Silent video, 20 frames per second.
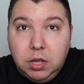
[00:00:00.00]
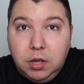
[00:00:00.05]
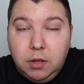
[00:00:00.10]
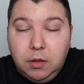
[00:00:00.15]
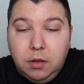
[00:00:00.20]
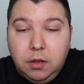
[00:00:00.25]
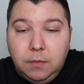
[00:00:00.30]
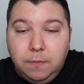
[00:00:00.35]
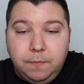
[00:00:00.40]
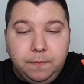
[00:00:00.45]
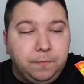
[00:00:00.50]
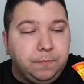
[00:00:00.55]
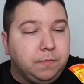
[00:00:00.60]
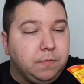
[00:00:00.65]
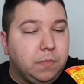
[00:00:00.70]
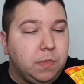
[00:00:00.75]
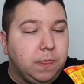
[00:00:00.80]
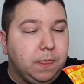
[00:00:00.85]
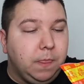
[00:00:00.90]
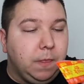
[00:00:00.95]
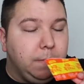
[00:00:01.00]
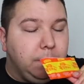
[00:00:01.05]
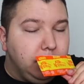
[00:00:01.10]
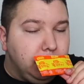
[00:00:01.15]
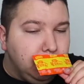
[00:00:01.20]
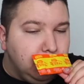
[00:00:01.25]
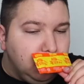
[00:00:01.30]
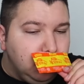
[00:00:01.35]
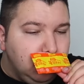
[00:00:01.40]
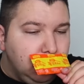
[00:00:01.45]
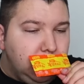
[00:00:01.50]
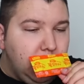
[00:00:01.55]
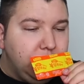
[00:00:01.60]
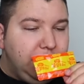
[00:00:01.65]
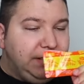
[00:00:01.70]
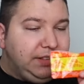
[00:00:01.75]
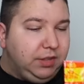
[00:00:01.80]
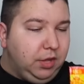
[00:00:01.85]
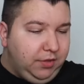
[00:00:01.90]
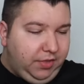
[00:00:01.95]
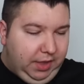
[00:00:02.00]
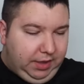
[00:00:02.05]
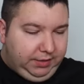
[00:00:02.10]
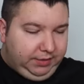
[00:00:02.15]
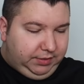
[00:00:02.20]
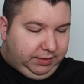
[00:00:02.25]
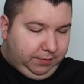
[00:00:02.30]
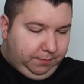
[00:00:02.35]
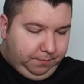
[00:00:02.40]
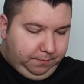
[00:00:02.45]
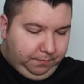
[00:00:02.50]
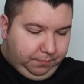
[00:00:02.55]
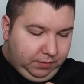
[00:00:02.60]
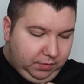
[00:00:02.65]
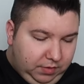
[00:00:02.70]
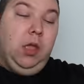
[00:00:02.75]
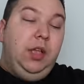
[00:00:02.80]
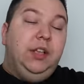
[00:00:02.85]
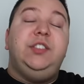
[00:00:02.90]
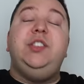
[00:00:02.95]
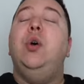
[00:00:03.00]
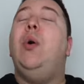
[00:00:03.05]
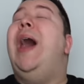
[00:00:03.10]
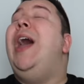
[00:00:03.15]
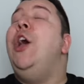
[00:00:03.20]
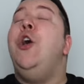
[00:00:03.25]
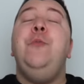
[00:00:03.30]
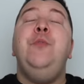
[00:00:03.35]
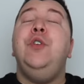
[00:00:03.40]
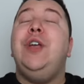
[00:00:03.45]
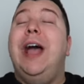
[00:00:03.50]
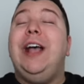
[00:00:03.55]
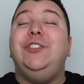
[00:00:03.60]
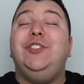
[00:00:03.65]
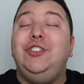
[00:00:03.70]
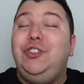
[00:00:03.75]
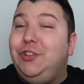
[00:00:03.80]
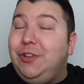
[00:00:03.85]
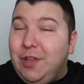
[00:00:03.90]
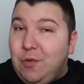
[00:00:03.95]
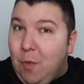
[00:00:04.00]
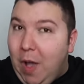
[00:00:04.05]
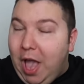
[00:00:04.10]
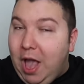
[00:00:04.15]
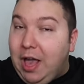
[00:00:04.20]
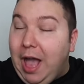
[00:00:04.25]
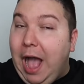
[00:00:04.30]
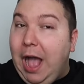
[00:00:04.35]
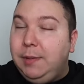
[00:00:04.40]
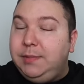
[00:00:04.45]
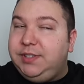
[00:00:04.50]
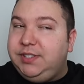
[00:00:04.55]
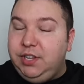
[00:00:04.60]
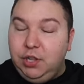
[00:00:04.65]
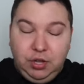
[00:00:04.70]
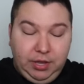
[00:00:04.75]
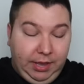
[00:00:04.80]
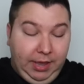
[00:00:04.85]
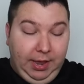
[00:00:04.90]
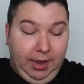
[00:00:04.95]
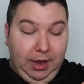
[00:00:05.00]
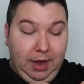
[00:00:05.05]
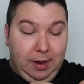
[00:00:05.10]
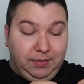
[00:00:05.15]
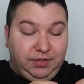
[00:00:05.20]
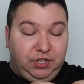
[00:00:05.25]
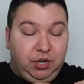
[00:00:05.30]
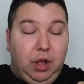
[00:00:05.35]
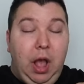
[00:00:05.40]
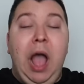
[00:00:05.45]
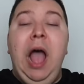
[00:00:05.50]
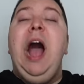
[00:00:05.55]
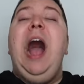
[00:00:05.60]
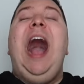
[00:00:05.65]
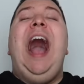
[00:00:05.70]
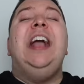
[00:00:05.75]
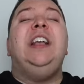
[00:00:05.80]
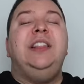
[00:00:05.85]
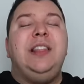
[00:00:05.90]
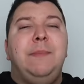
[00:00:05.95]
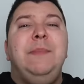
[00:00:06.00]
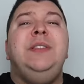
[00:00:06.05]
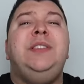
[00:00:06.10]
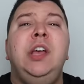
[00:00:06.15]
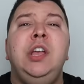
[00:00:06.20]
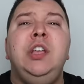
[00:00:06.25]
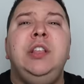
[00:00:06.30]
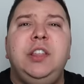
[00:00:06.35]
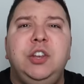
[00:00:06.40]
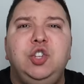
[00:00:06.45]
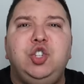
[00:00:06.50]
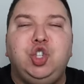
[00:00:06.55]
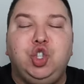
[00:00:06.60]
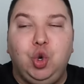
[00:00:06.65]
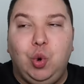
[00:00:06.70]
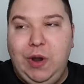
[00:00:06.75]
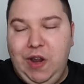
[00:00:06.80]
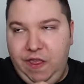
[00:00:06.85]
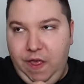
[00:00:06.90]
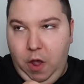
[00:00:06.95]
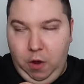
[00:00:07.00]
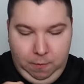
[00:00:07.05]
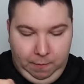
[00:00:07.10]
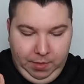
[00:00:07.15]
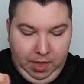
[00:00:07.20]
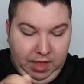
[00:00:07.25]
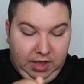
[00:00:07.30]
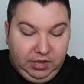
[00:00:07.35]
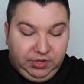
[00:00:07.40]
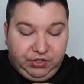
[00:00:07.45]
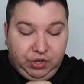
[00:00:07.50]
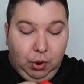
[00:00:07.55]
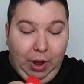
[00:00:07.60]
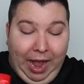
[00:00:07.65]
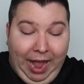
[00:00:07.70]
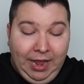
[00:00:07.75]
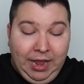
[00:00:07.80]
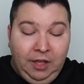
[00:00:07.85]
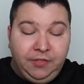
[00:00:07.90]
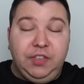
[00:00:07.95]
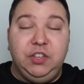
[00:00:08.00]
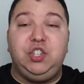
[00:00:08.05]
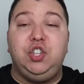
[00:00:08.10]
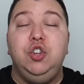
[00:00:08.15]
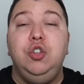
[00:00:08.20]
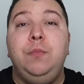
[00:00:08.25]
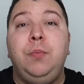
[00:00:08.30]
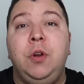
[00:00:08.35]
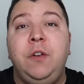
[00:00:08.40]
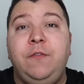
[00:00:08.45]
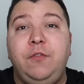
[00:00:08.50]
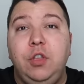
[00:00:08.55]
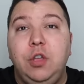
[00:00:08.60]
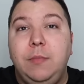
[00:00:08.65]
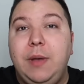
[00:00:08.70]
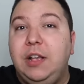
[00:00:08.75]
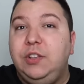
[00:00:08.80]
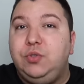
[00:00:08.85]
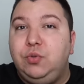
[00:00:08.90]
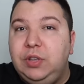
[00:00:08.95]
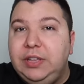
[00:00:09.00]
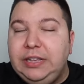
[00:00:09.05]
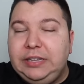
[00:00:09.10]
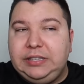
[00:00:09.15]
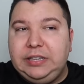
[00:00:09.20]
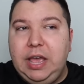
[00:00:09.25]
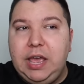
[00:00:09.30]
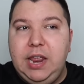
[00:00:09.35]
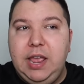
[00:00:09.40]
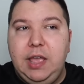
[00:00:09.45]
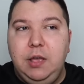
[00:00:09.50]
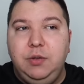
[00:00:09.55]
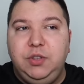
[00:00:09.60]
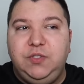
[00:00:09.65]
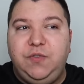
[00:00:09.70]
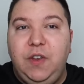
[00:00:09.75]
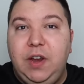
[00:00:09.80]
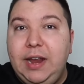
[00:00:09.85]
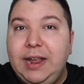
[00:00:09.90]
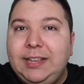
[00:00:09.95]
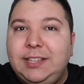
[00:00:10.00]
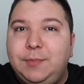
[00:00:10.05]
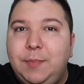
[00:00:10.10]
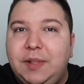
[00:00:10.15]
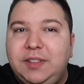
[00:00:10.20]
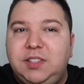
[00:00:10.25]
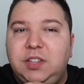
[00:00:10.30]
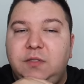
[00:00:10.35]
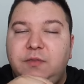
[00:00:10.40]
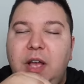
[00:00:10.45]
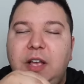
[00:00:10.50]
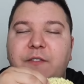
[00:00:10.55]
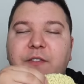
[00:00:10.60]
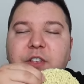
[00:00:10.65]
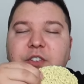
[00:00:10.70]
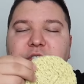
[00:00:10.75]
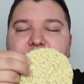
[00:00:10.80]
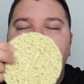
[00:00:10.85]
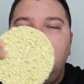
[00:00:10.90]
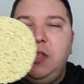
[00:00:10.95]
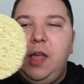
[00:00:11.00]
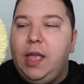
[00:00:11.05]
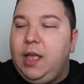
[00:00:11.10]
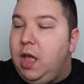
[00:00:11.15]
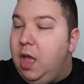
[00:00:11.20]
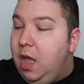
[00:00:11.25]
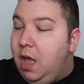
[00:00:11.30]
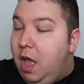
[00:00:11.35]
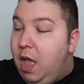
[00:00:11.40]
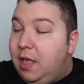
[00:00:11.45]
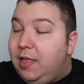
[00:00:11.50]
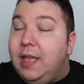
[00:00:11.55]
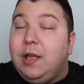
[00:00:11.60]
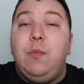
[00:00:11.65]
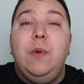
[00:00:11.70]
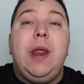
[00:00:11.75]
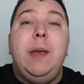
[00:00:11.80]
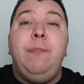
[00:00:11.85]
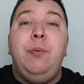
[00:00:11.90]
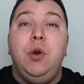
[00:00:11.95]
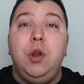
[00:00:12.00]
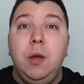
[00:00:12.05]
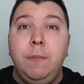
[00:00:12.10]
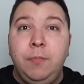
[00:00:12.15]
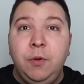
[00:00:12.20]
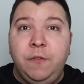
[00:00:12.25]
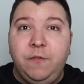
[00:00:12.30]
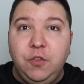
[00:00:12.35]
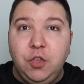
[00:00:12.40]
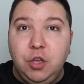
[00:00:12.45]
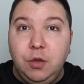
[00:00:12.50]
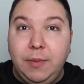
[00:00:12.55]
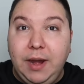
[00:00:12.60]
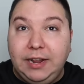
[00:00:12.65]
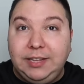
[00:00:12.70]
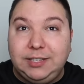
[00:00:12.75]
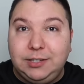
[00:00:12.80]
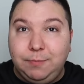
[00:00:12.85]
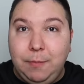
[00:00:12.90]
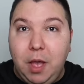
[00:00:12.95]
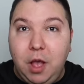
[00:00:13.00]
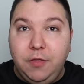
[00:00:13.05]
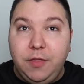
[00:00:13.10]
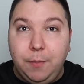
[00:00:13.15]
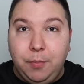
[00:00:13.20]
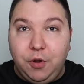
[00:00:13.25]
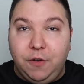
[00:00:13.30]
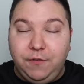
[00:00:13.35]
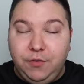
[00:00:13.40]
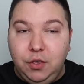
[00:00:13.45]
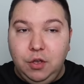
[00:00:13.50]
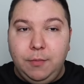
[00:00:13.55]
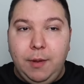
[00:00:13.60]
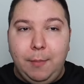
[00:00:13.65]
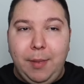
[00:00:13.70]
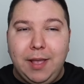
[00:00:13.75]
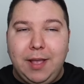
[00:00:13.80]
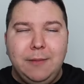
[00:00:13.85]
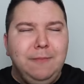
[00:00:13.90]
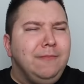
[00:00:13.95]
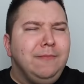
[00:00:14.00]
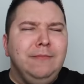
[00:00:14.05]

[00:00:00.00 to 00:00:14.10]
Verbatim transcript: What, the vegetable? No, these little things. So I hope you guys are doing well. I'm still here. Let me tell you a little story though. So I got this new perfume. I was really excited. It was very expensive. I feel so like when I put on perfume and I smell the perfume, I'm like,